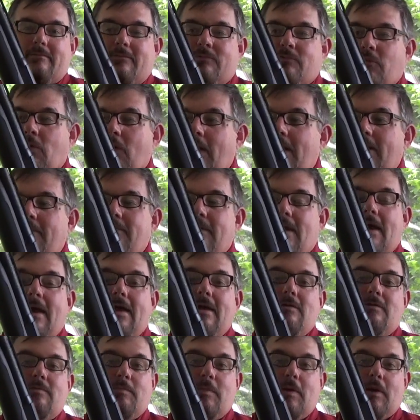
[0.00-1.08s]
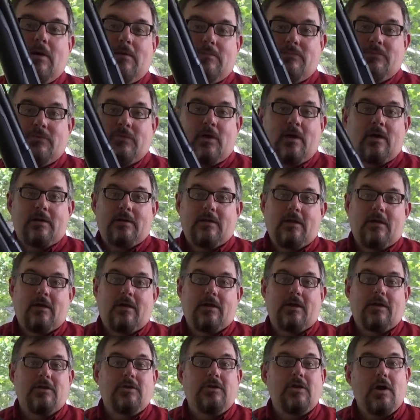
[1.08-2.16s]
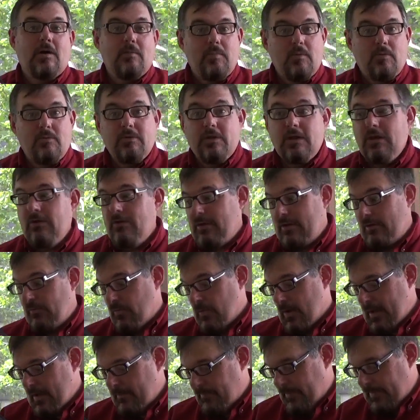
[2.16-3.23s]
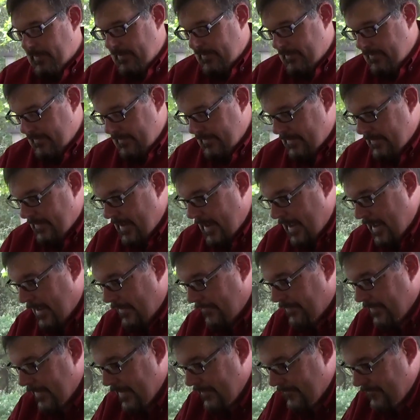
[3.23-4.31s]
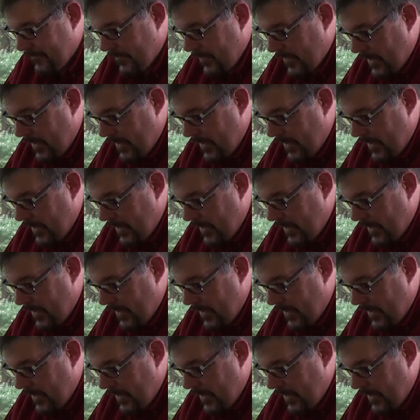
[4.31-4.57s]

12-gauge pump shotgun, a double-duty weapon out there for